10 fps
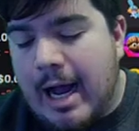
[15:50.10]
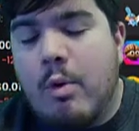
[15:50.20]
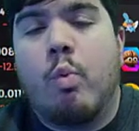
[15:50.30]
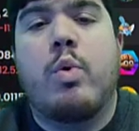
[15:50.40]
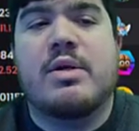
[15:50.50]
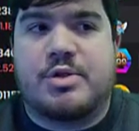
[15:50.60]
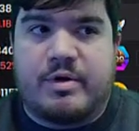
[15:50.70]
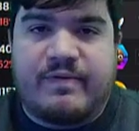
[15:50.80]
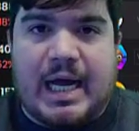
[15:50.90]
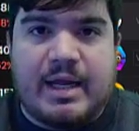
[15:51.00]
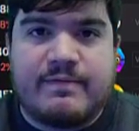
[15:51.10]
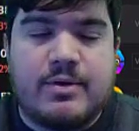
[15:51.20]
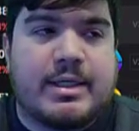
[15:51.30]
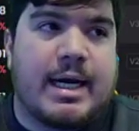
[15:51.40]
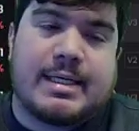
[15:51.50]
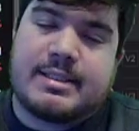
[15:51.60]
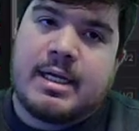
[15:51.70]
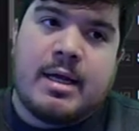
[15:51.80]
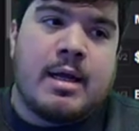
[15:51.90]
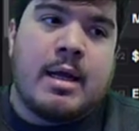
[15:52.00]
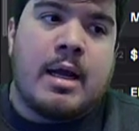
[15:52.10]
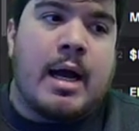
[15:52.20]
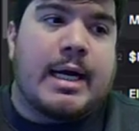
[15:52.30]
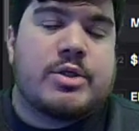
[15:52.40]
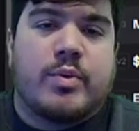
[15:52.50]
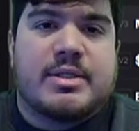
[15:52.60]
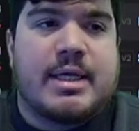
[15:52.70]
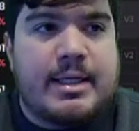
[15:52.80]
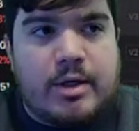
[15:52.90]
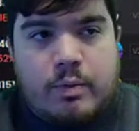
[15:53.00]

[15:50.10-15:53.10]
We'll survive. Look, guys, I just want to say,